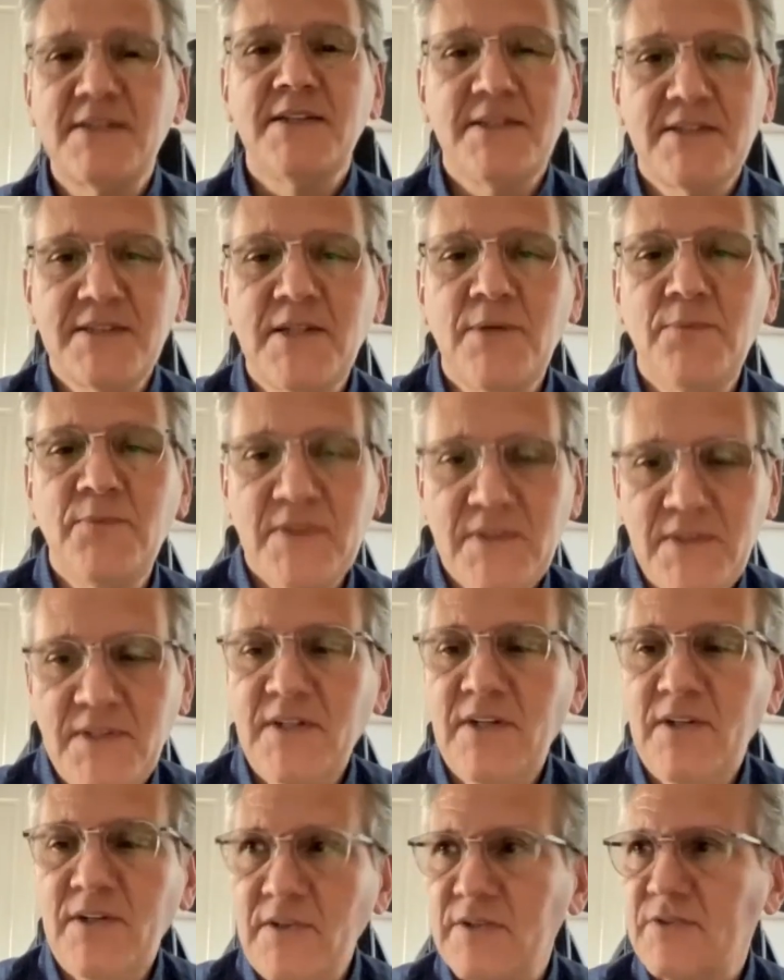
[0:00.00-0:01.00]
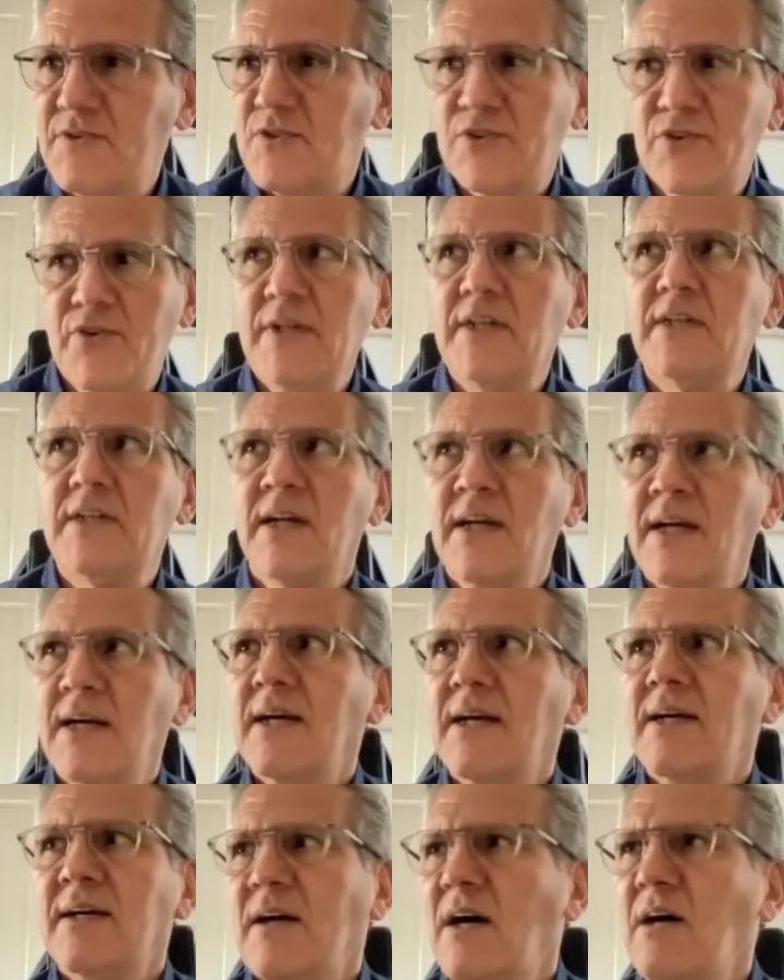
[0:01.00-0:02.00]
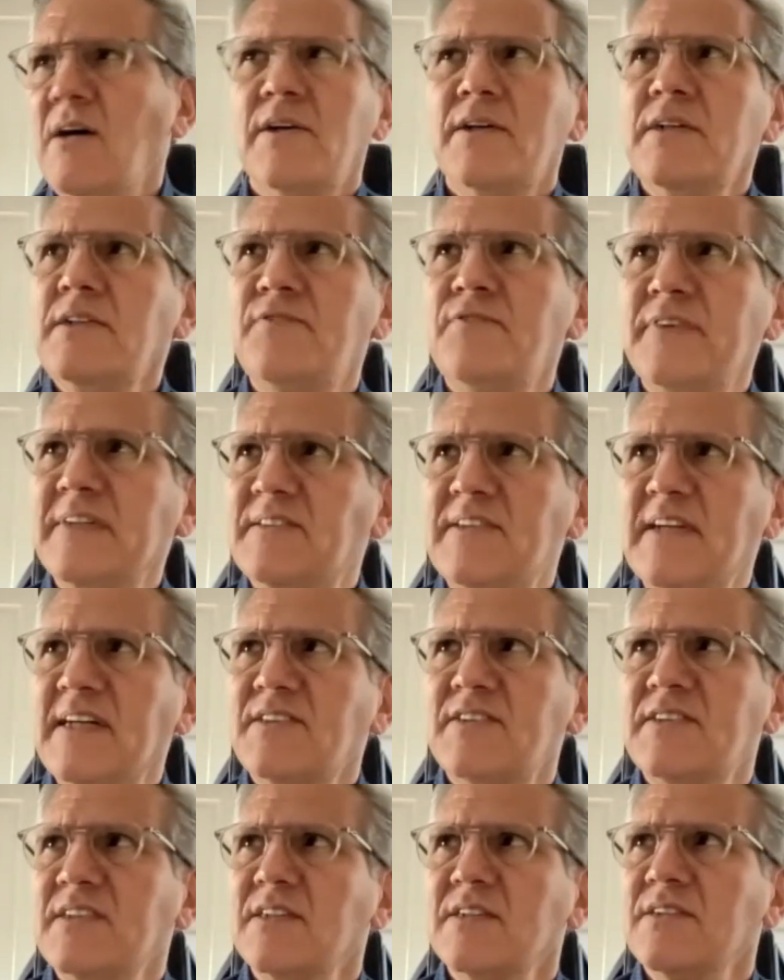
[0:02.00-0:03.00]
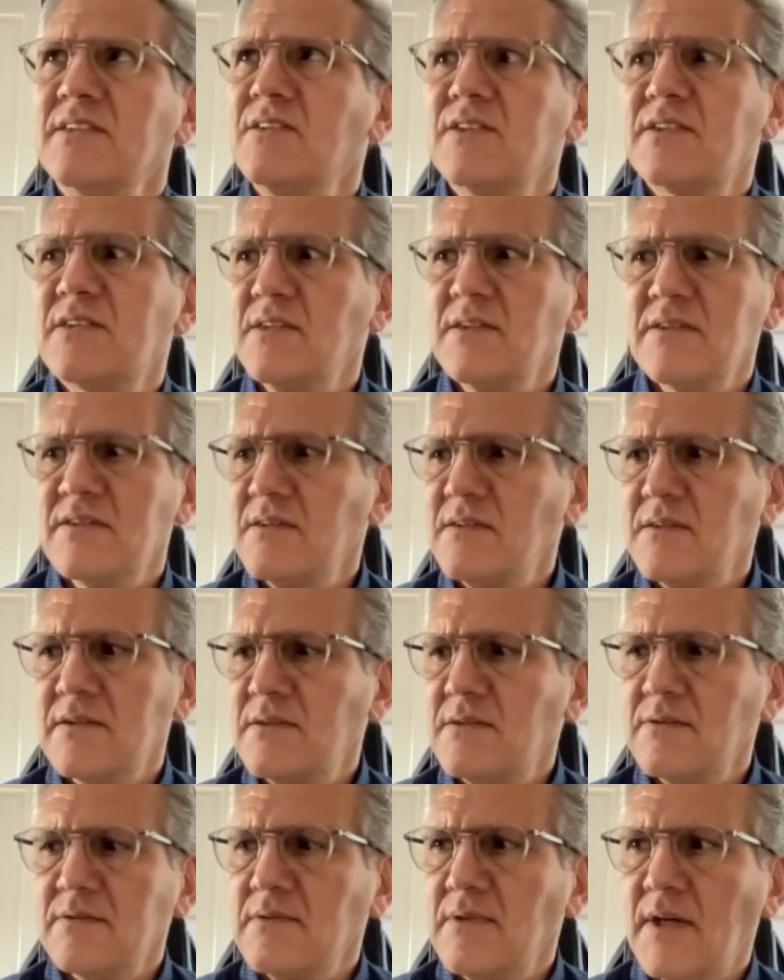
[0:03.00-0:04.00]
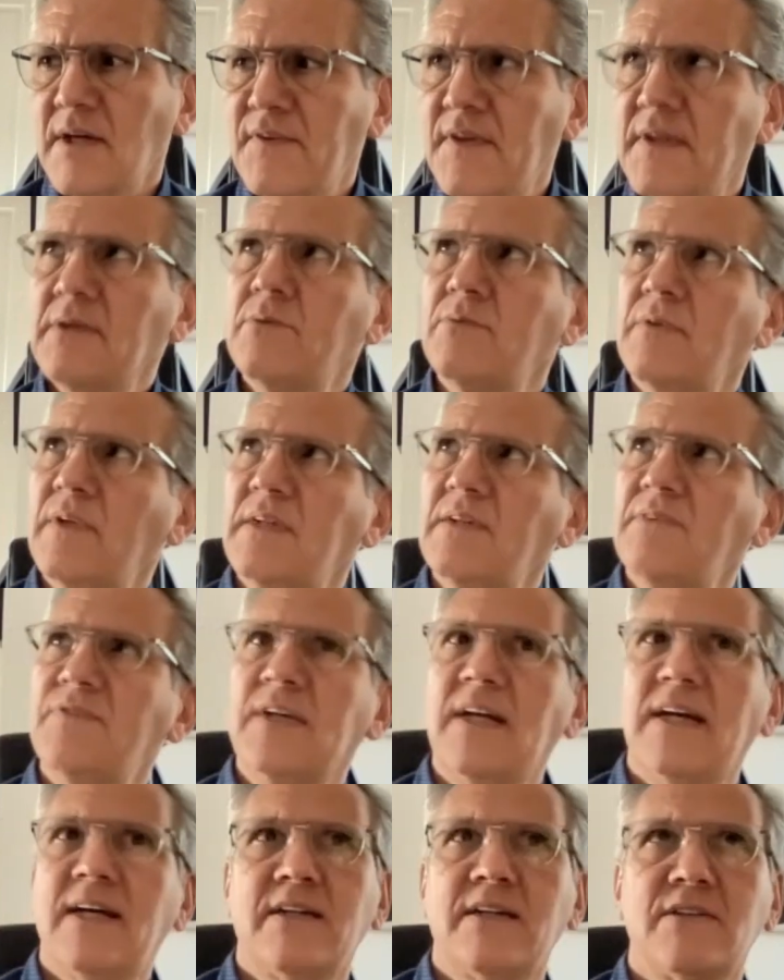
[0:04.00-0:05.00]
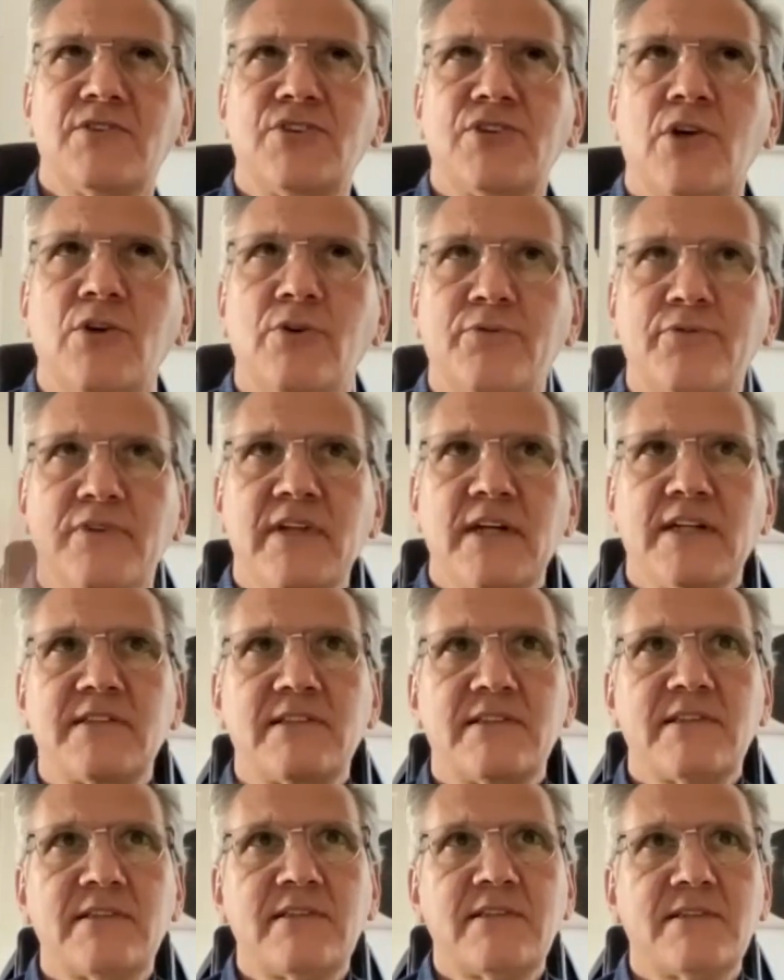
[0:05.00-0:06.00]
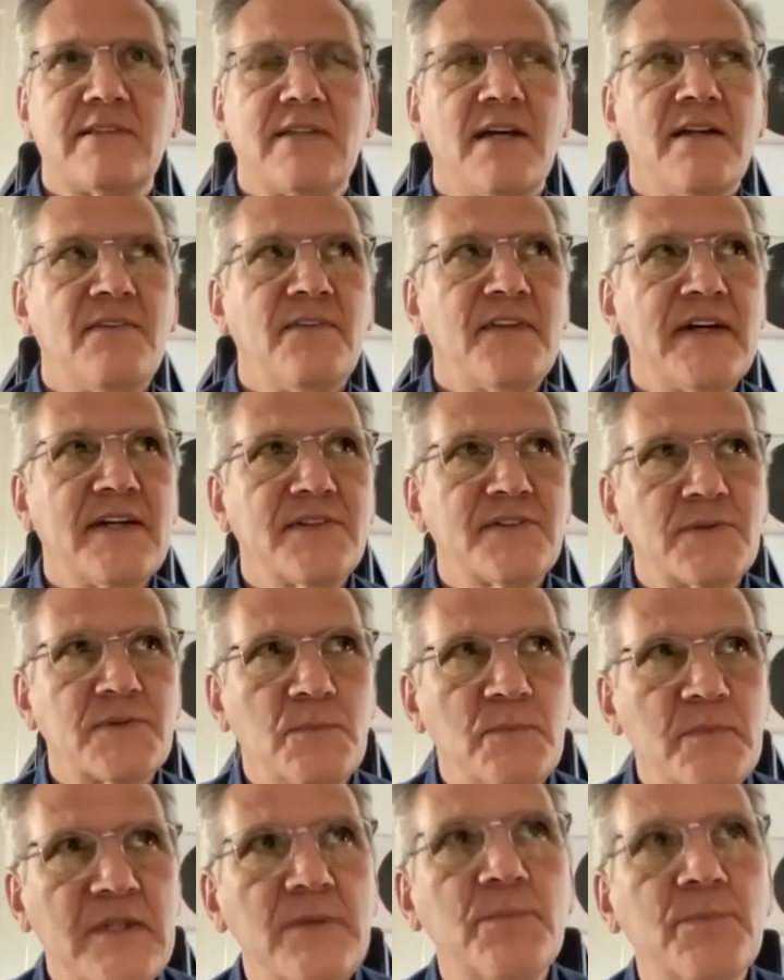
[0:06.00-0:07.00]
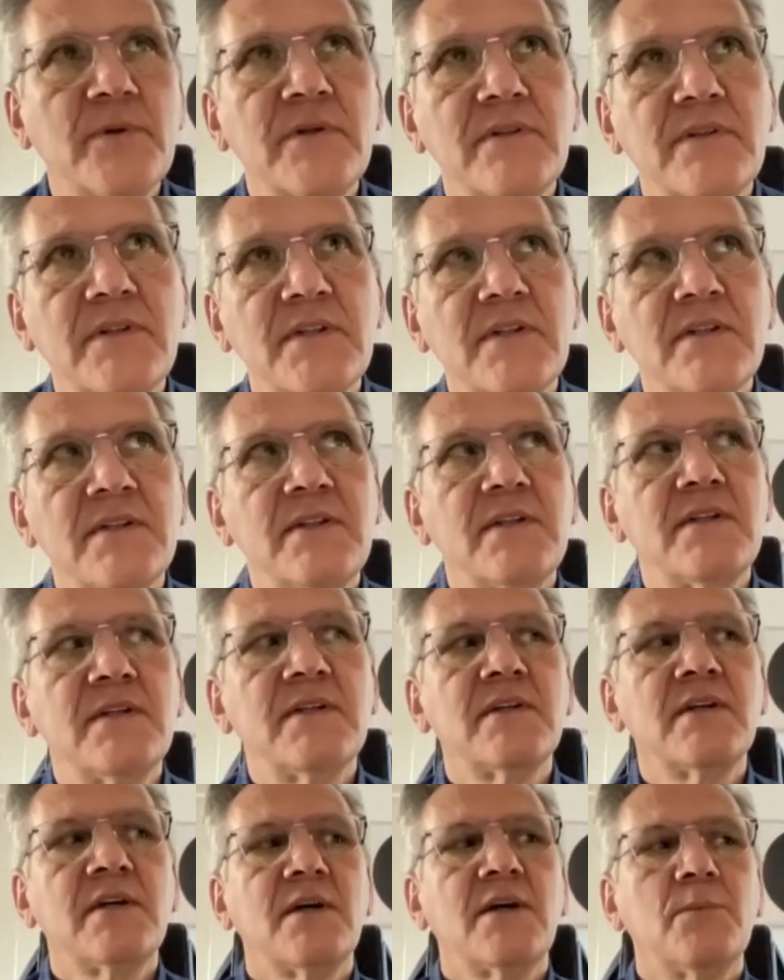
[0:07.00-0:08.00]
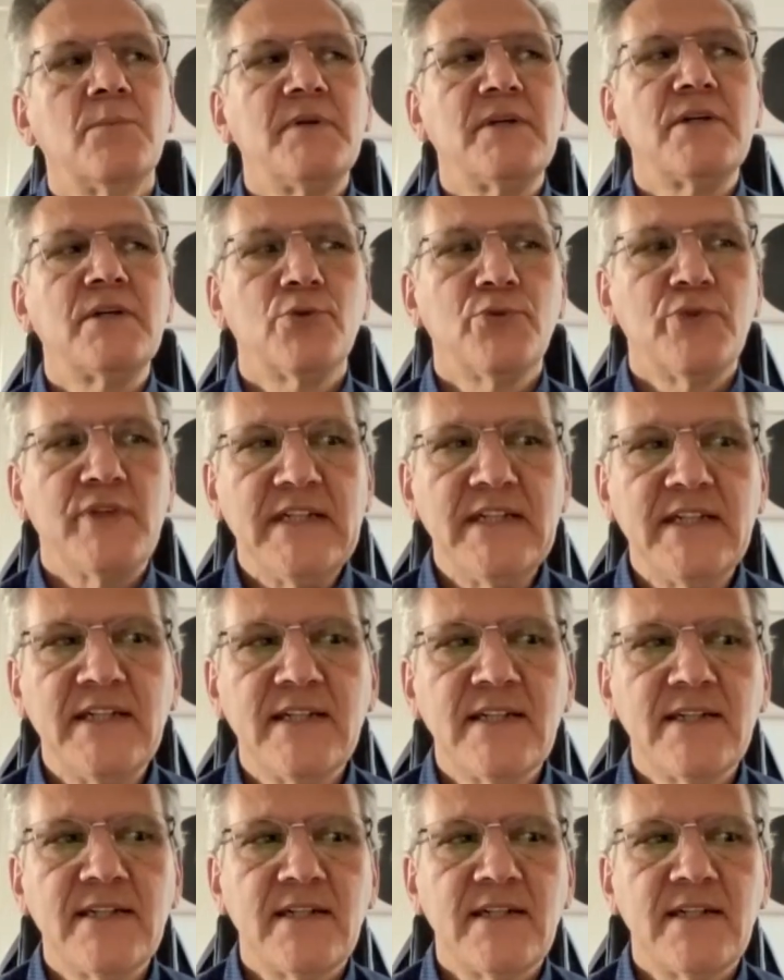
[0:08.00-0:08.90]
it's great. Oh, he's fantastic. It's I think they even had a show for like 10,000 people in the big arena,